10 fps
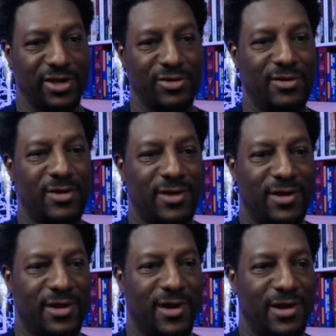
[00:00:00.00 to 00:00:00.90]
you,
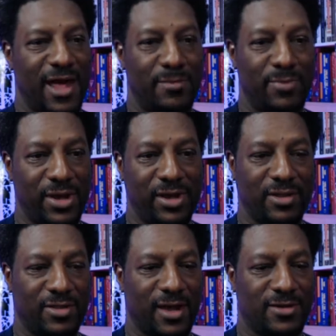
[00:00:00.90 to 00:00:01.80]
and that being
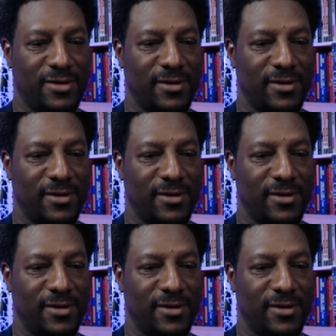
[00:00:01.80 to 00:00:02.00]
that